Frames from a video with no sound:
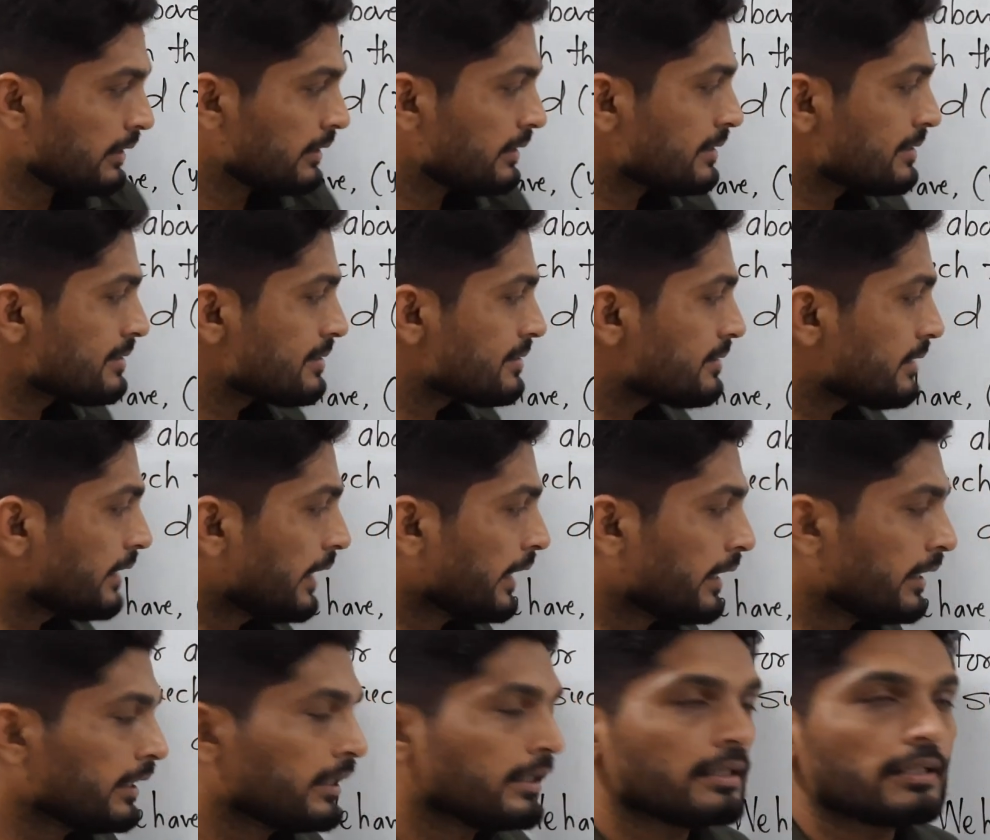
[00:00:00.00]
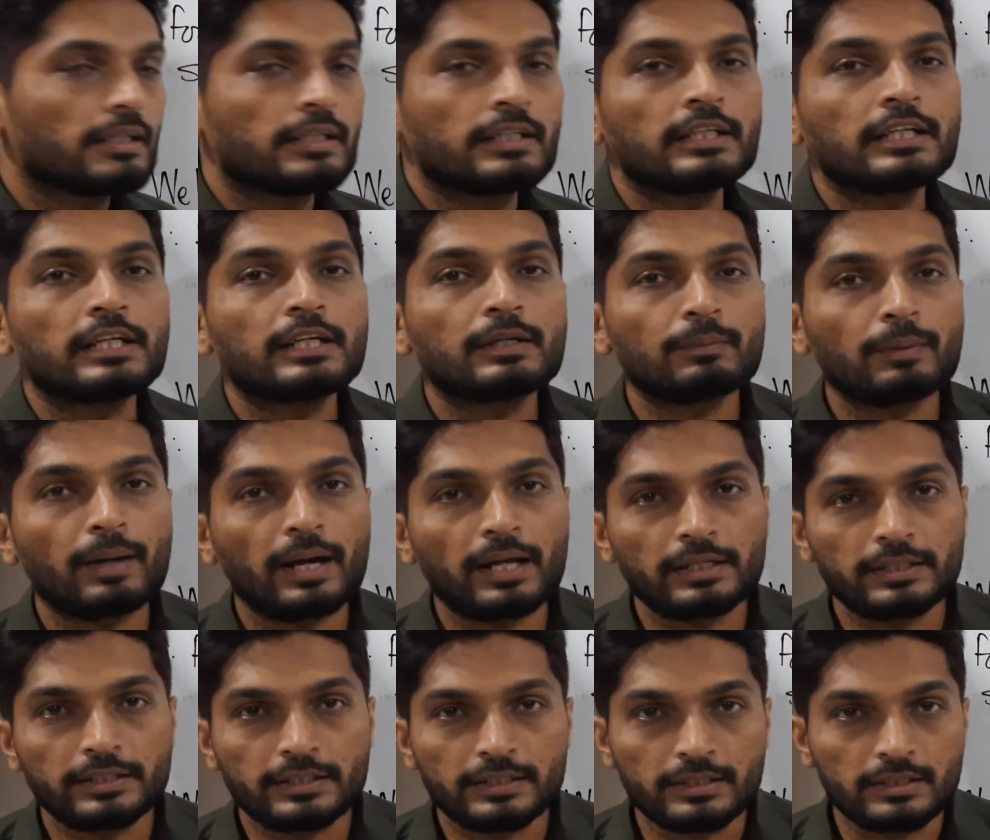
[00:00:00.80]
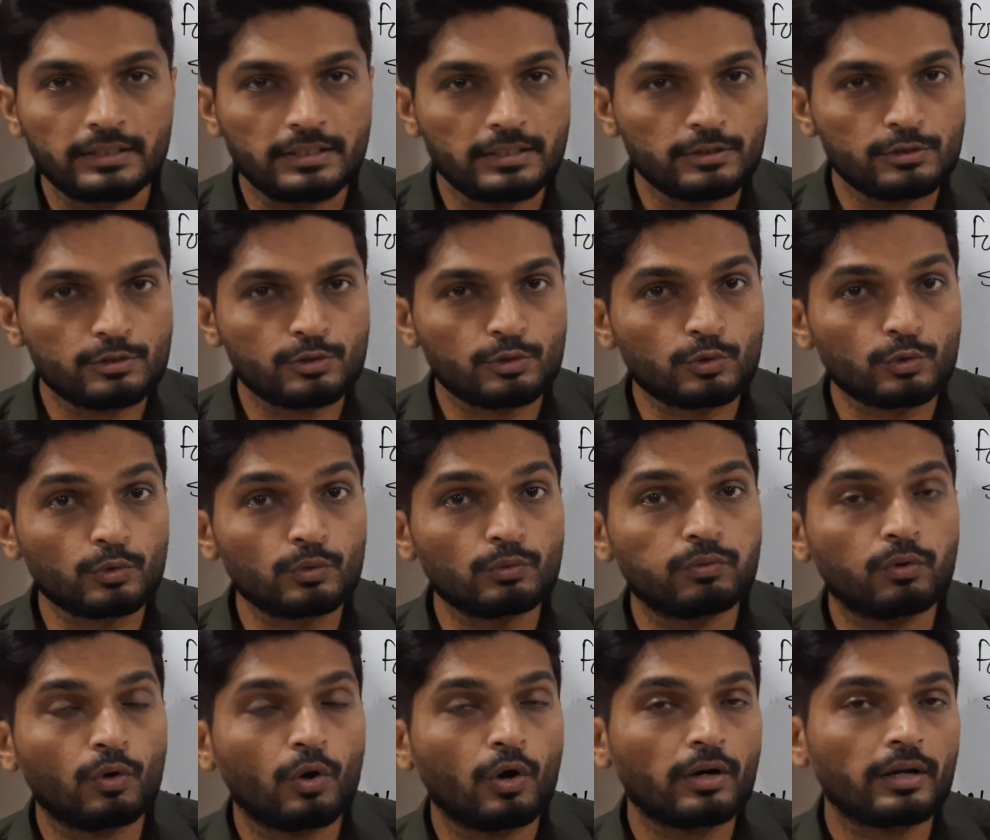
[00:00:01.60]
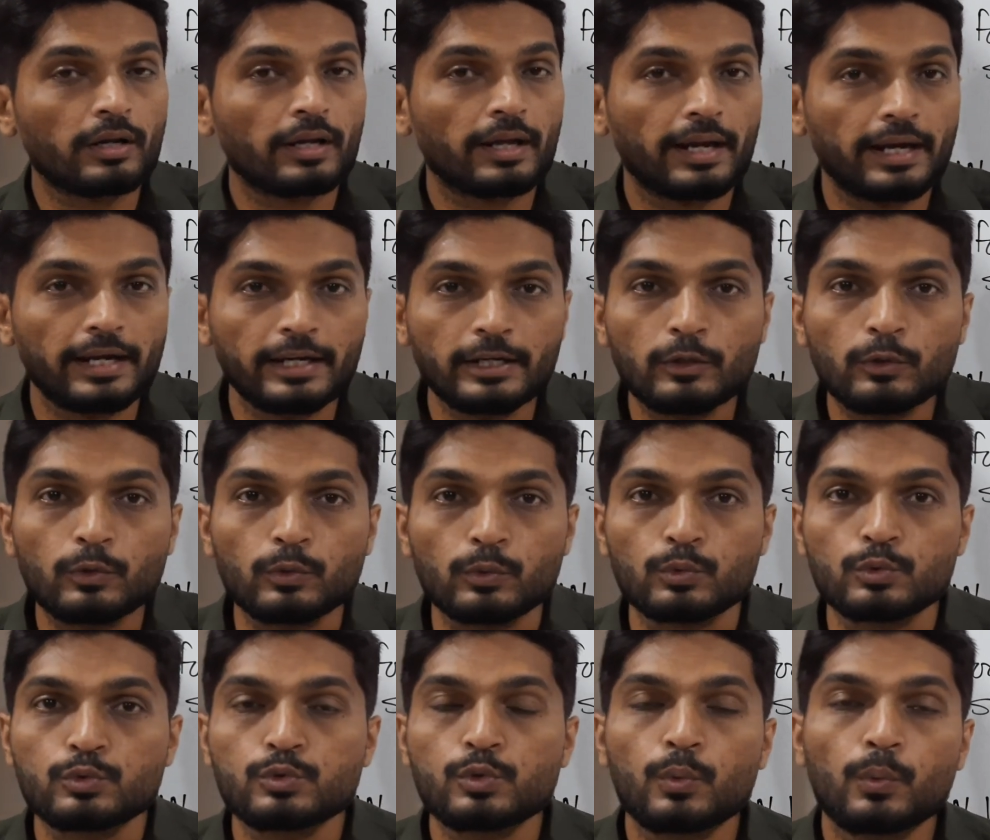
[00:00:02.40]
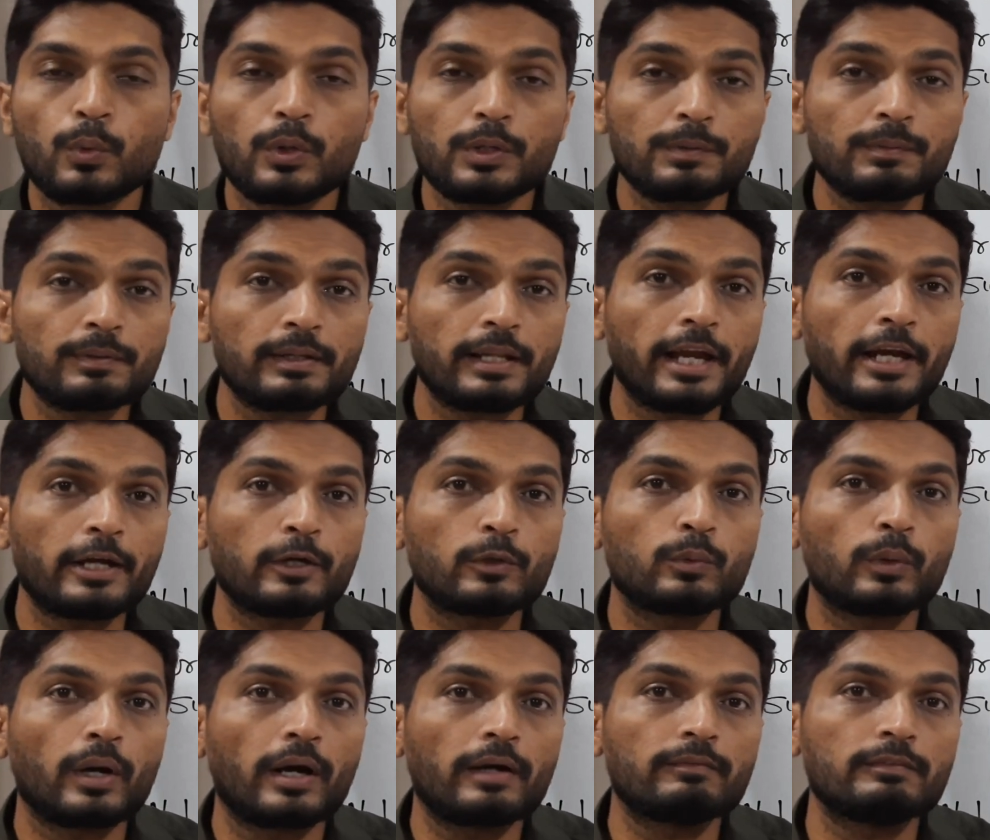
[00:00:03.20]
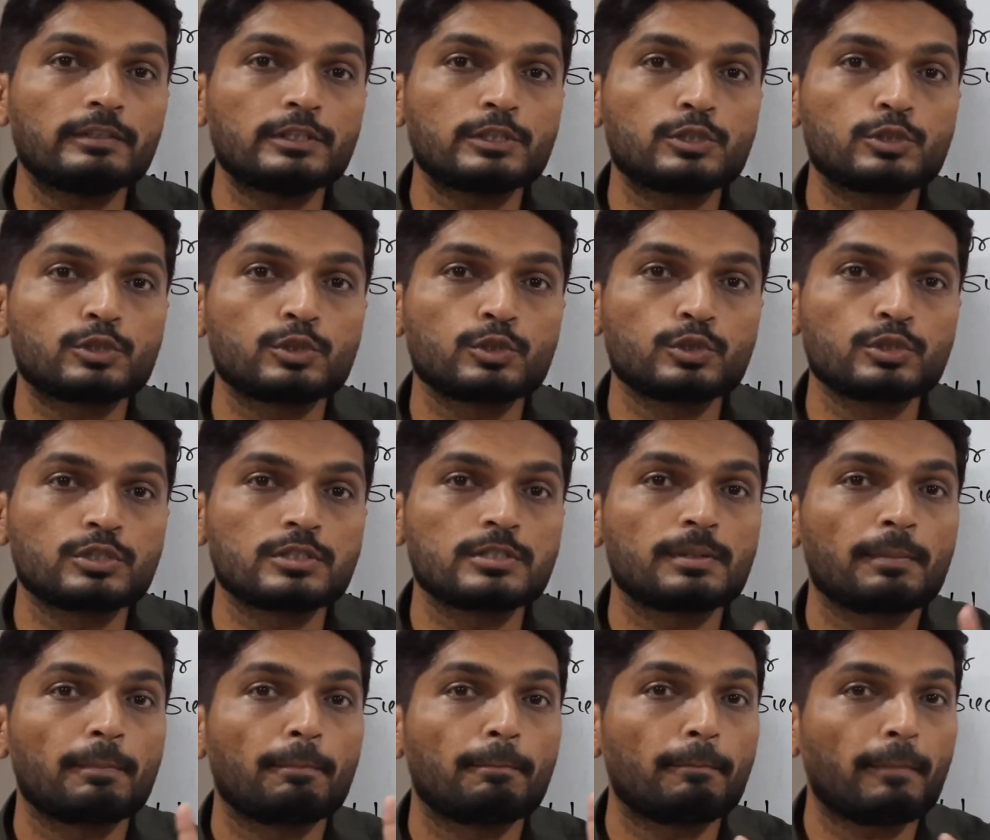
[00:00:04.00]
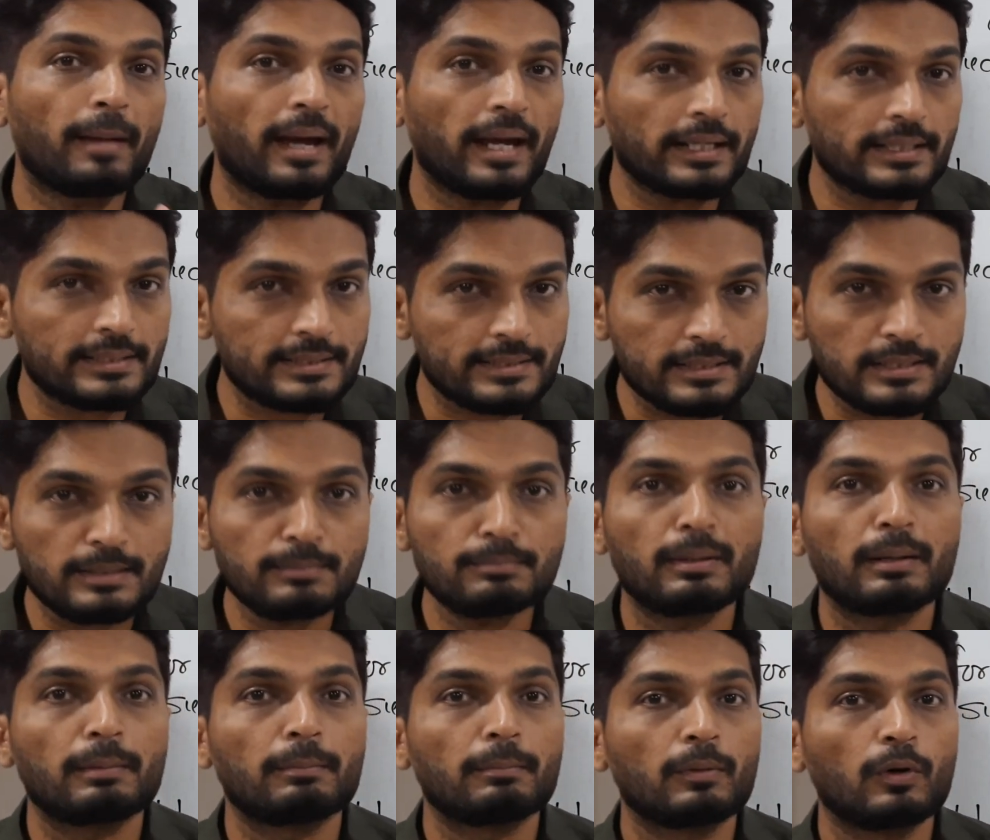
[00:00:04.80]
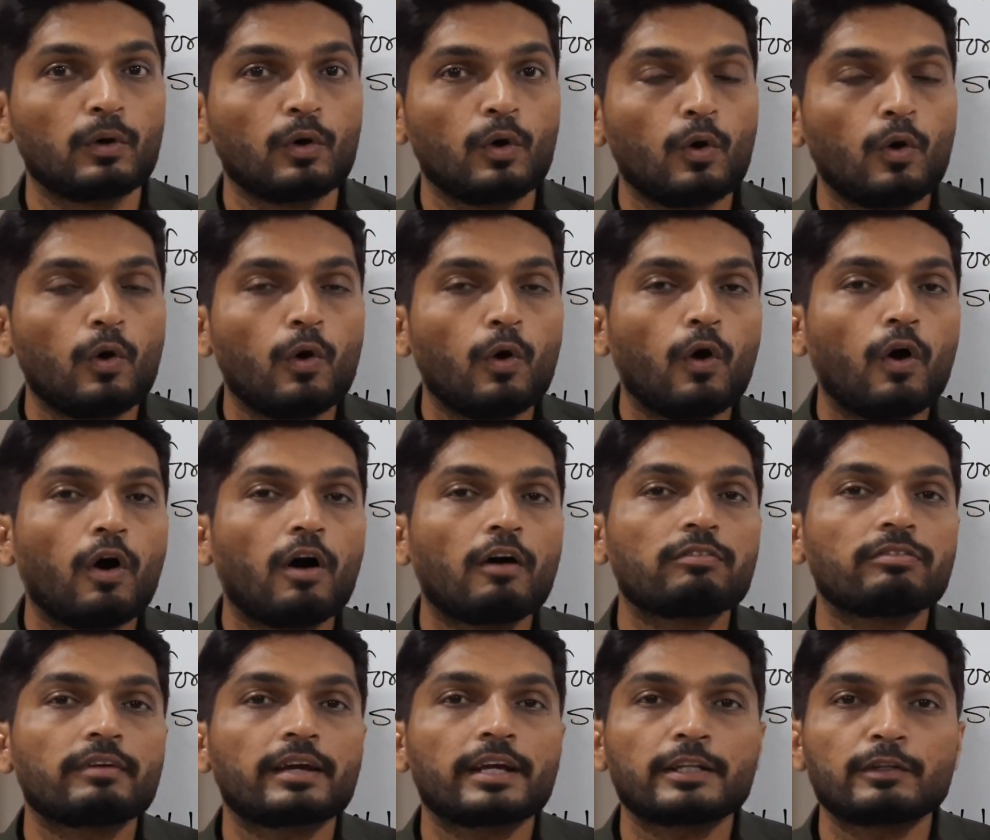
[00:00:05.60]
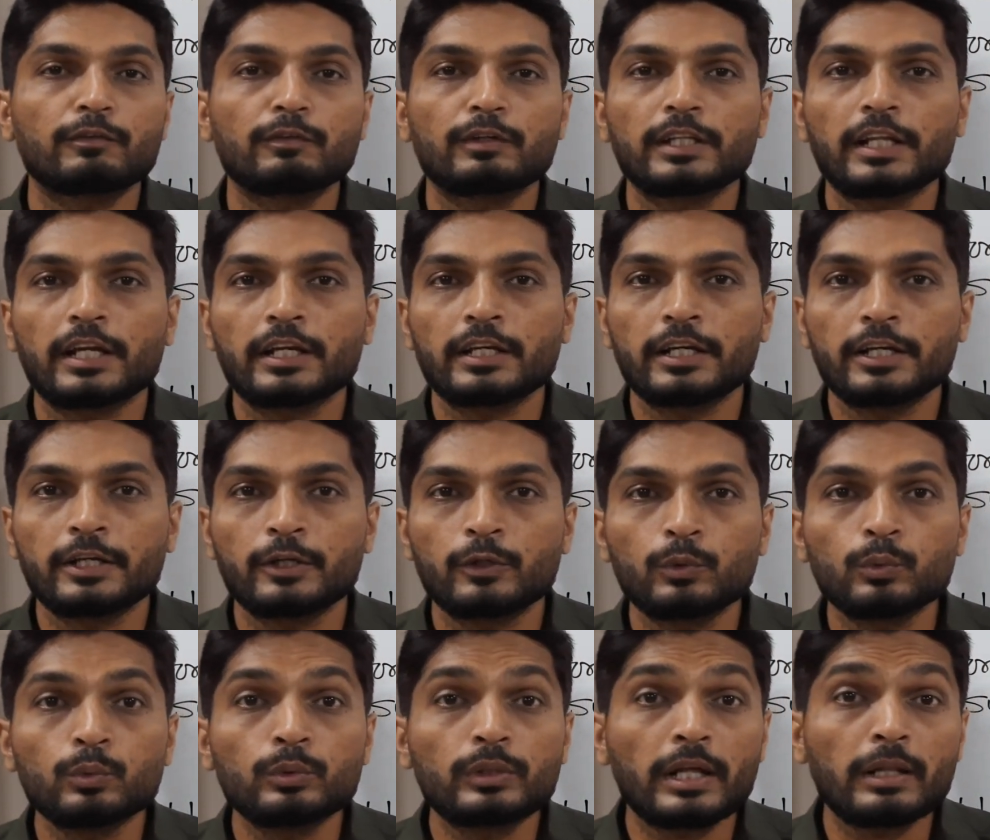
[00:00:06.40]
The second inequality is true for n2. So what will I do? I will choose maximum of n1 and n2.